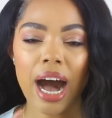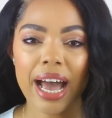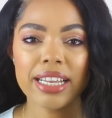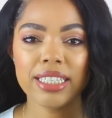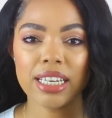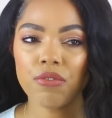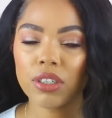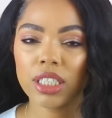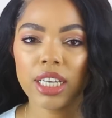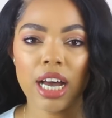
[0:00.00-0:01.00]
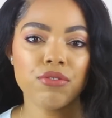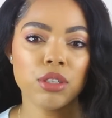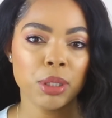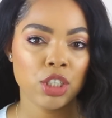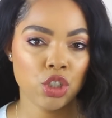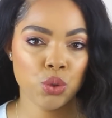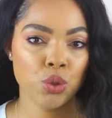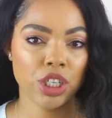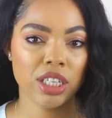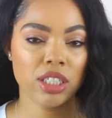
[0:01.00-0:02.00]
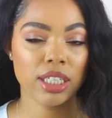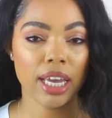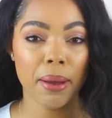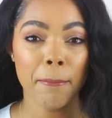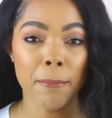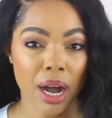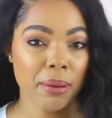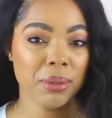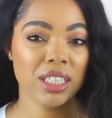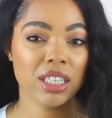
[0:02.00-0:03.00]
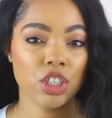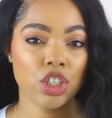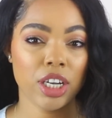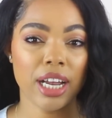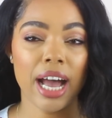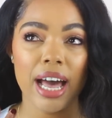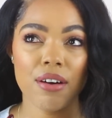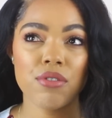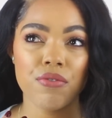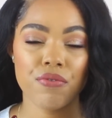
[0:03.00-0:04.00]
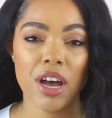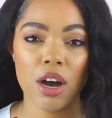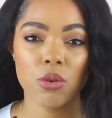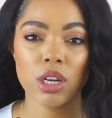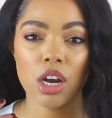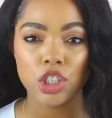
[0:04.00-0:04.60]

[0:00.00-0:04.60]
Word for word: i definitely have to mix two shades to get my particular shade i haven't found